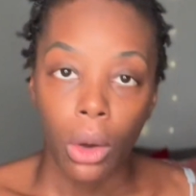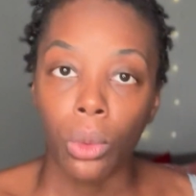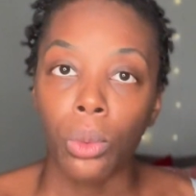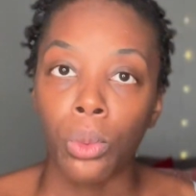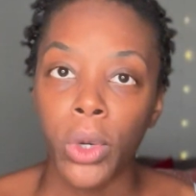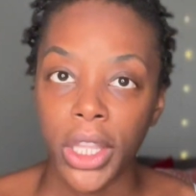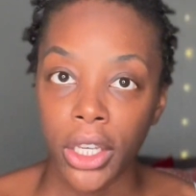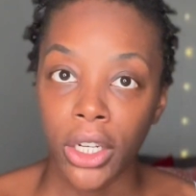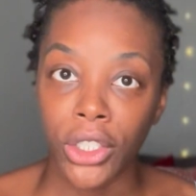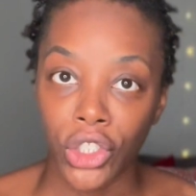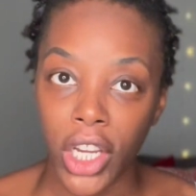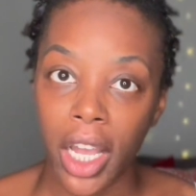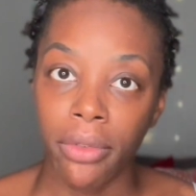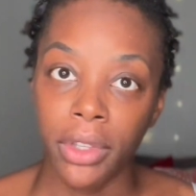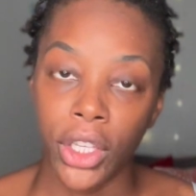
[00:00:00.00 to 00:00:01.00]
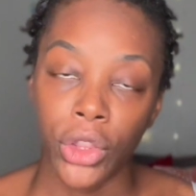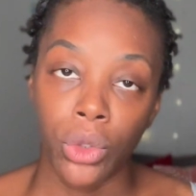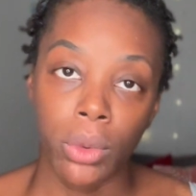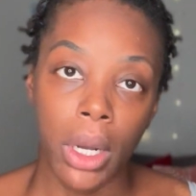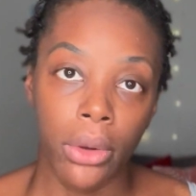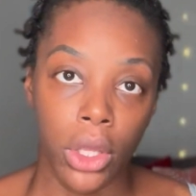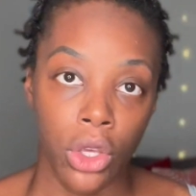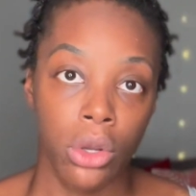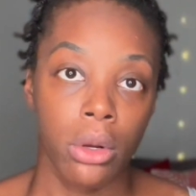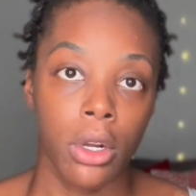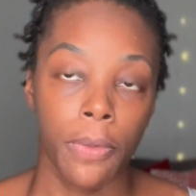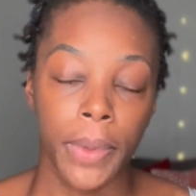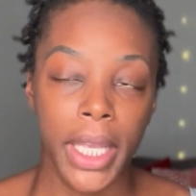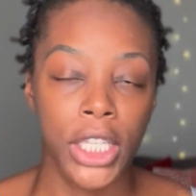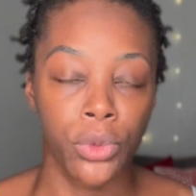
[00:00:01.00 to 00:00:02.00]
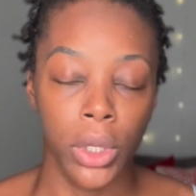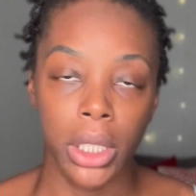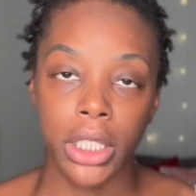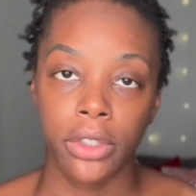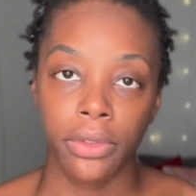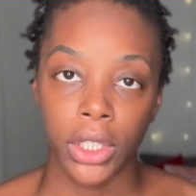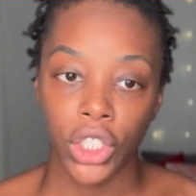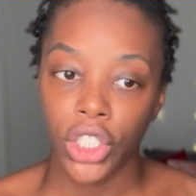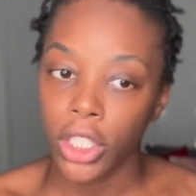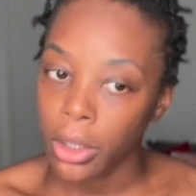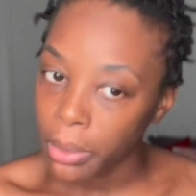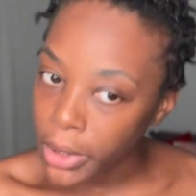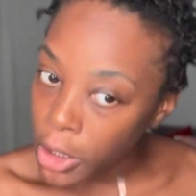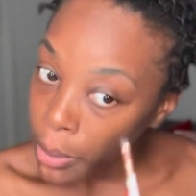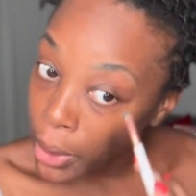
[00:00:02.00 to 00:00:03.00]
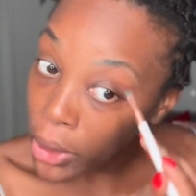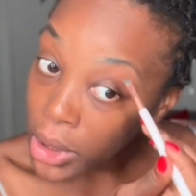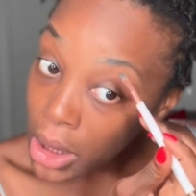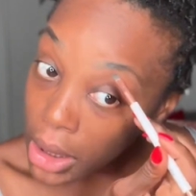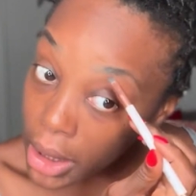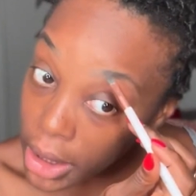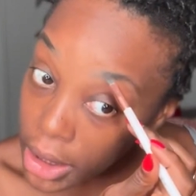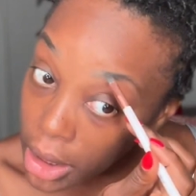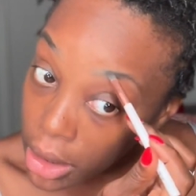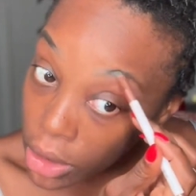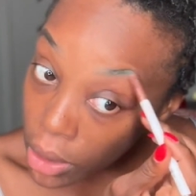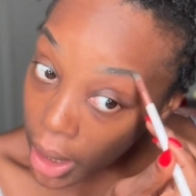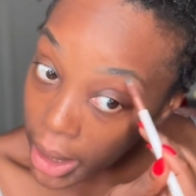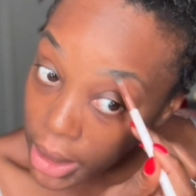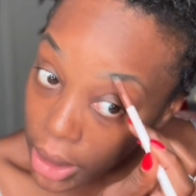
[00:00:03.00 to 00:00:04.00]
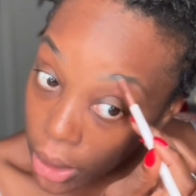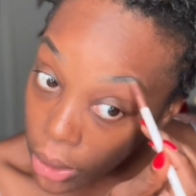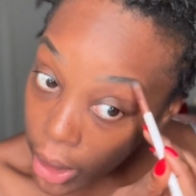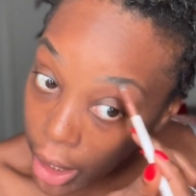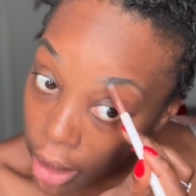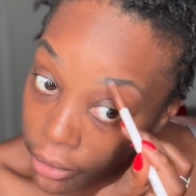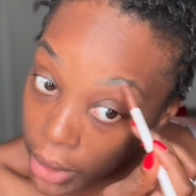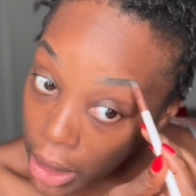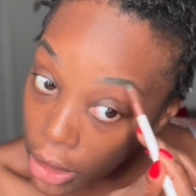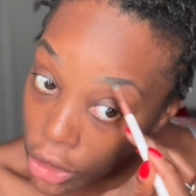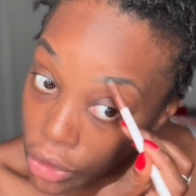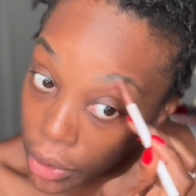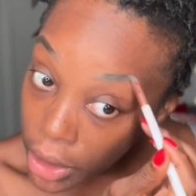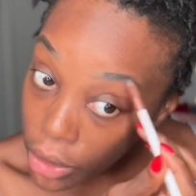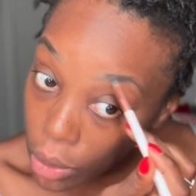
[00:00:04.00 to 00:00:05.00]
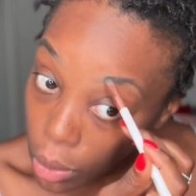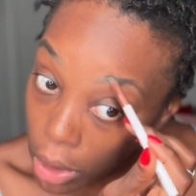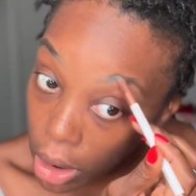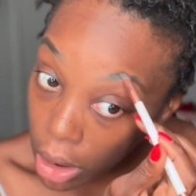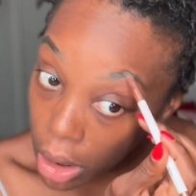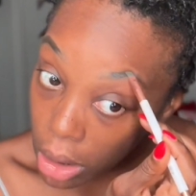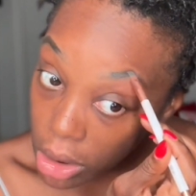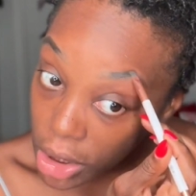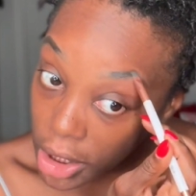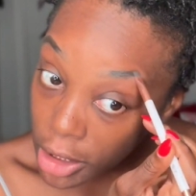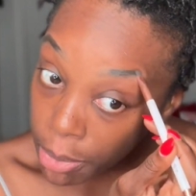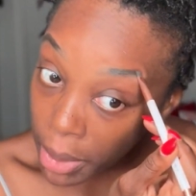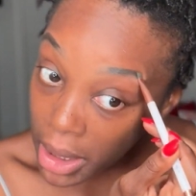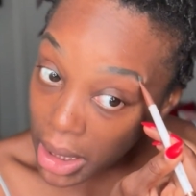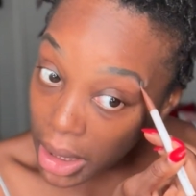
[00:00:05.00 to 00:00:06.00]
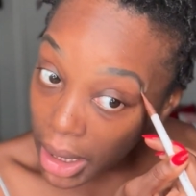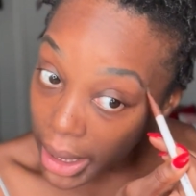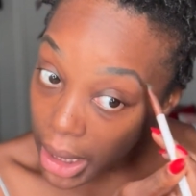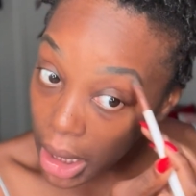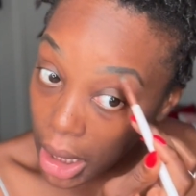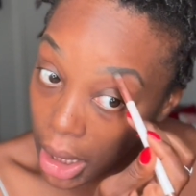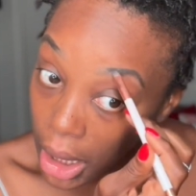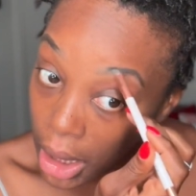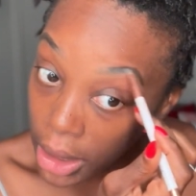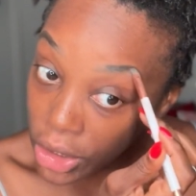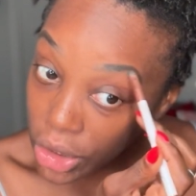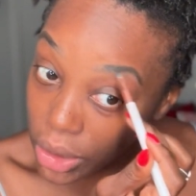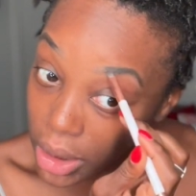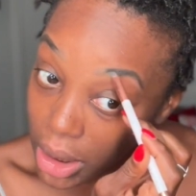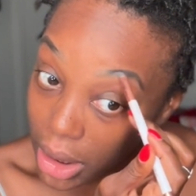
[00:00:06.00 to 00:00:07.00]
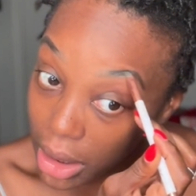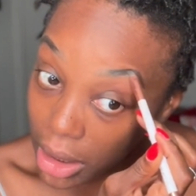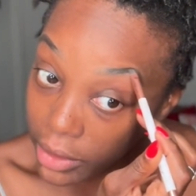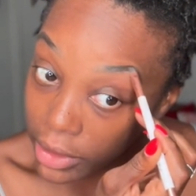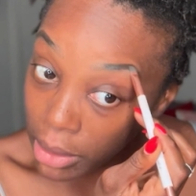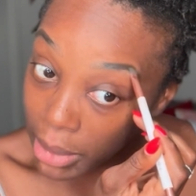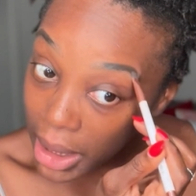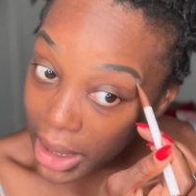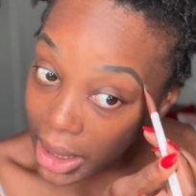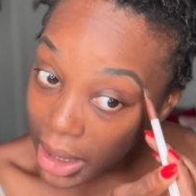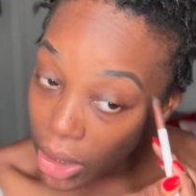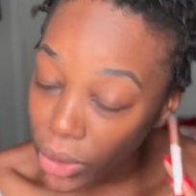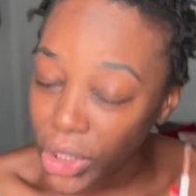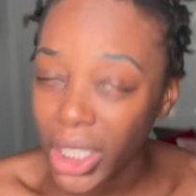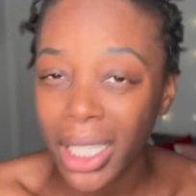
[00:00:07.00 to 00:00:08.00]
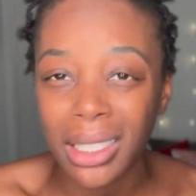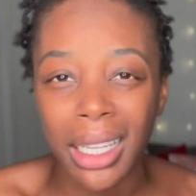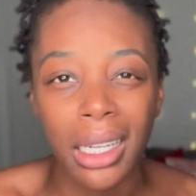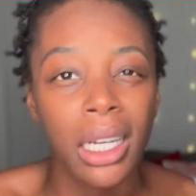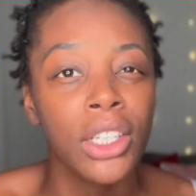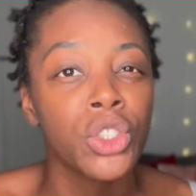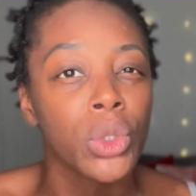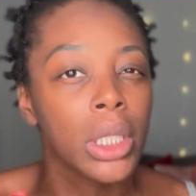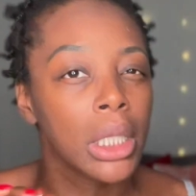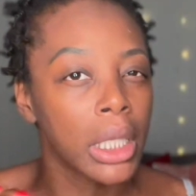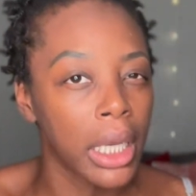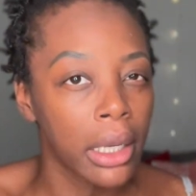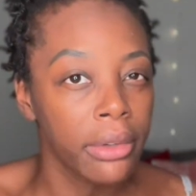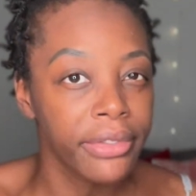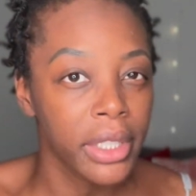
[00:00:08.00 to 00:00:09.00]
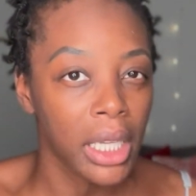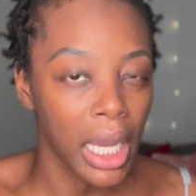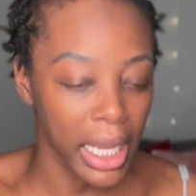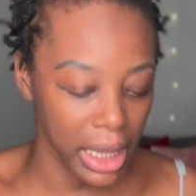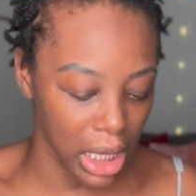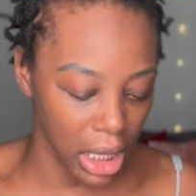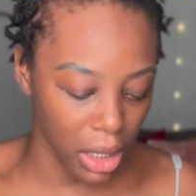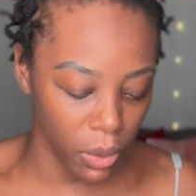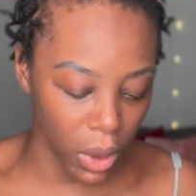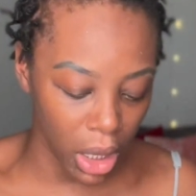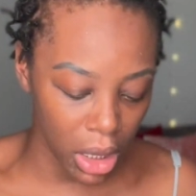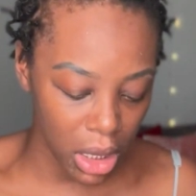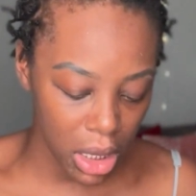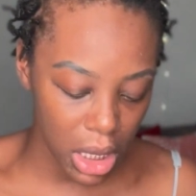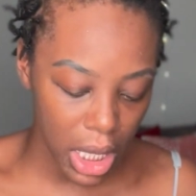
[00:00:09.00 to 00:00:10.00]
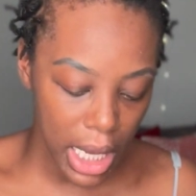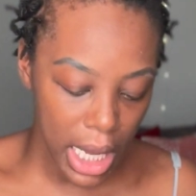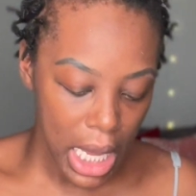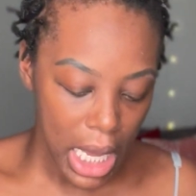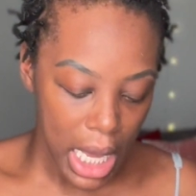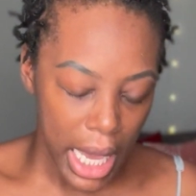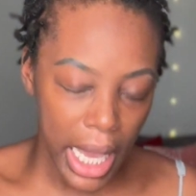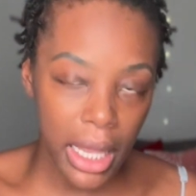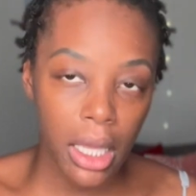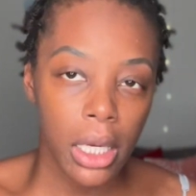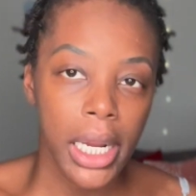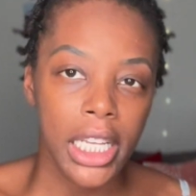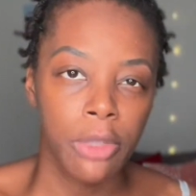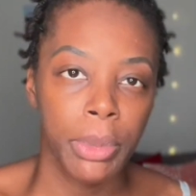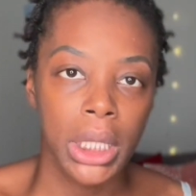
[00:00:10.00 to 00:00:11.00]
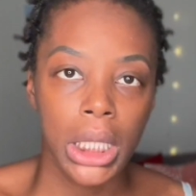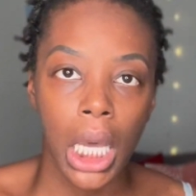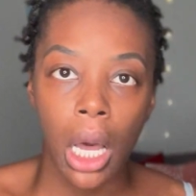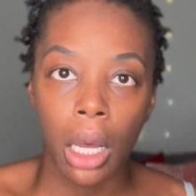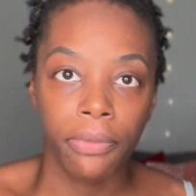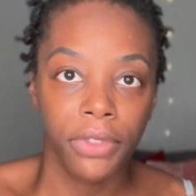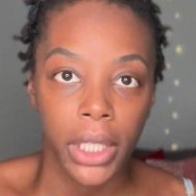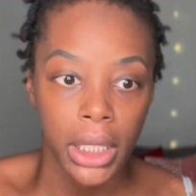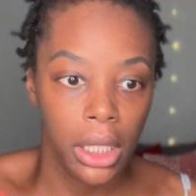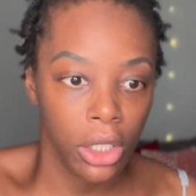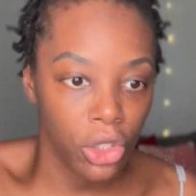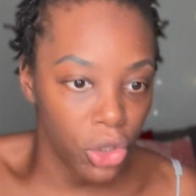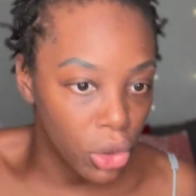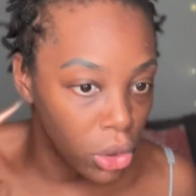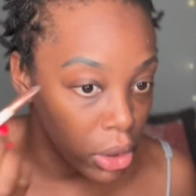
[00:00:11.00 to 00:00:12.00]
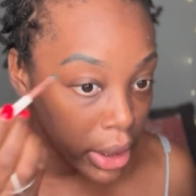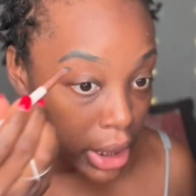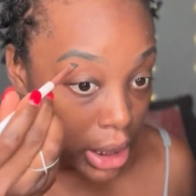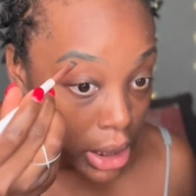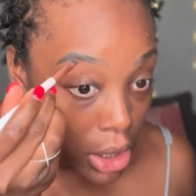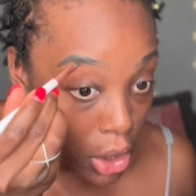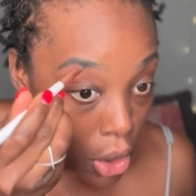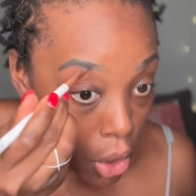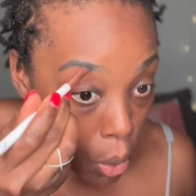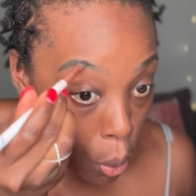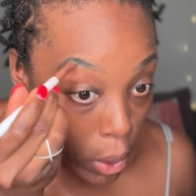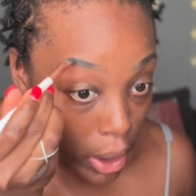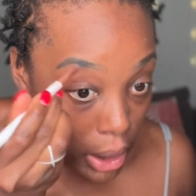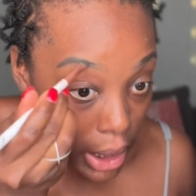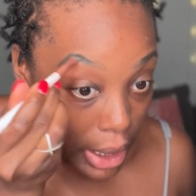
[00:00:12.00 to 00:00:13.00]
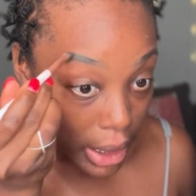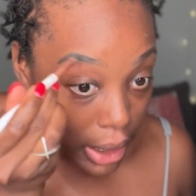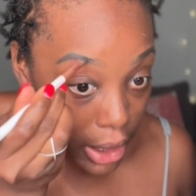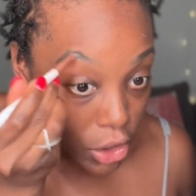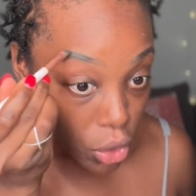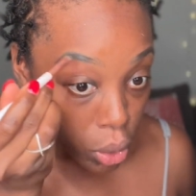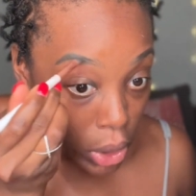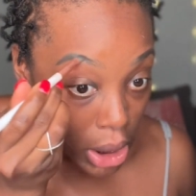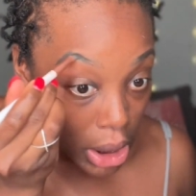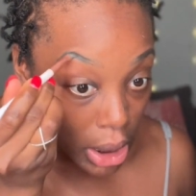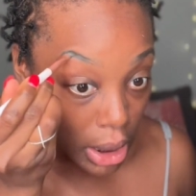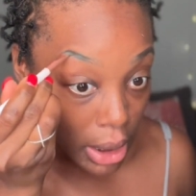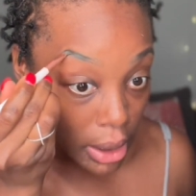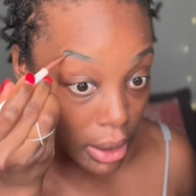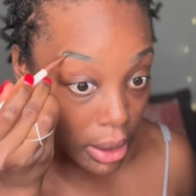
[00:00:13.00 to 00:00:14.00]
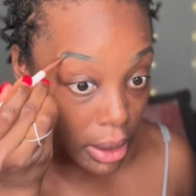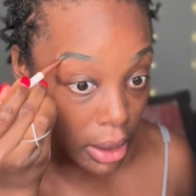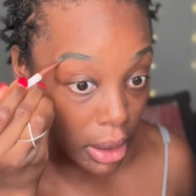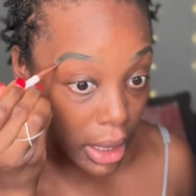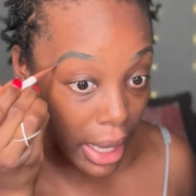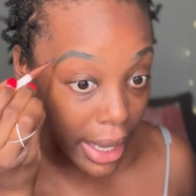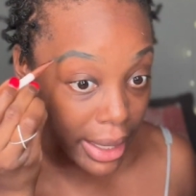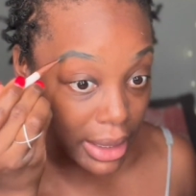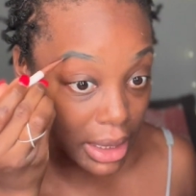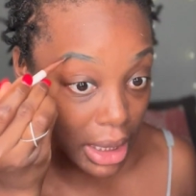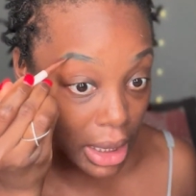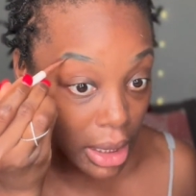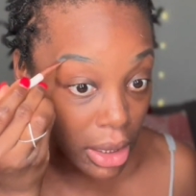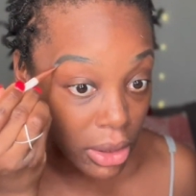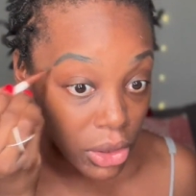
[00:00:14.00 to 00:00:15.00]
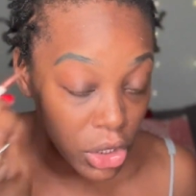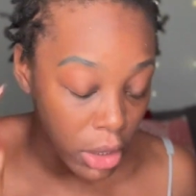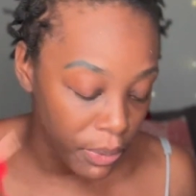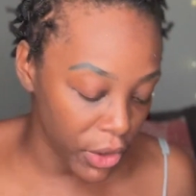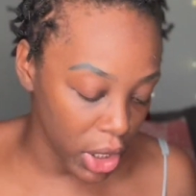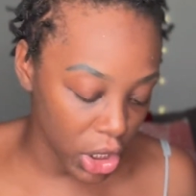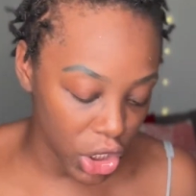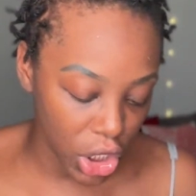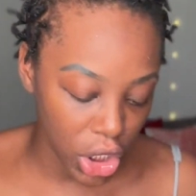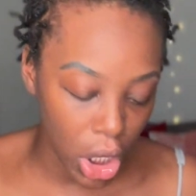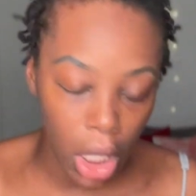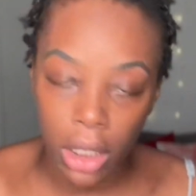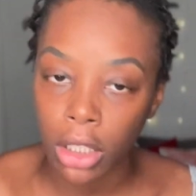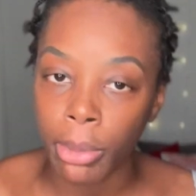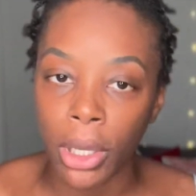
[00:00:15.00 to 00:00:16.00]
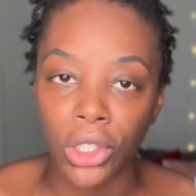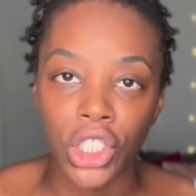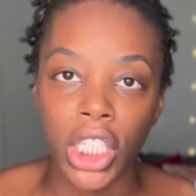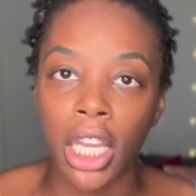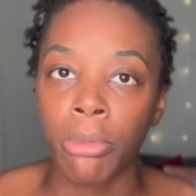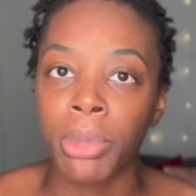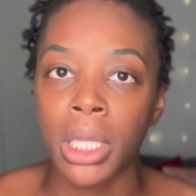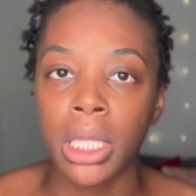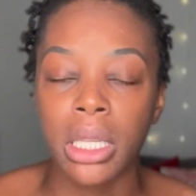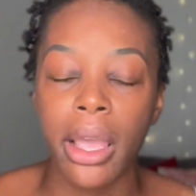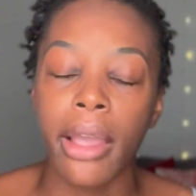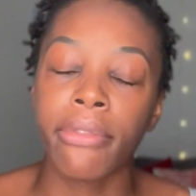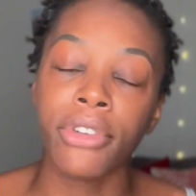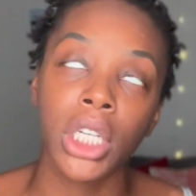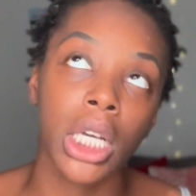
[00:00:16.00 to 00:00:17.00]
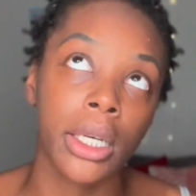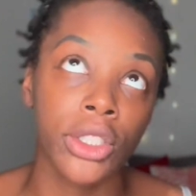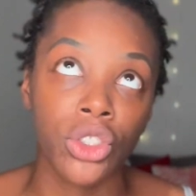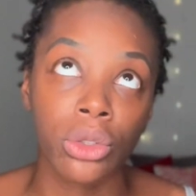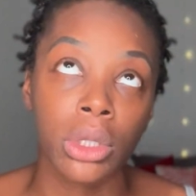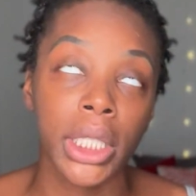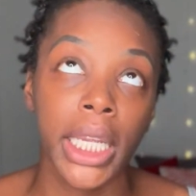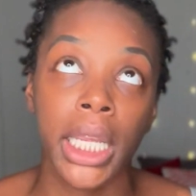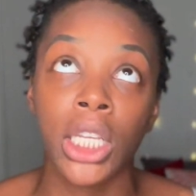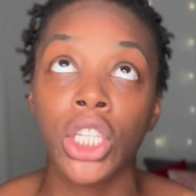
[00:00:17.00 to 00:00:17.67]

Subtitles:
with her traveling throughout Europe, it's relatively cheap. Supposedly, she's trying to go to every country in the world. She's been to 100 of them, I think, or she has 100 left, I think it was. And there has been conflicting stories where in 2018 or something, she talked about she had been to every country in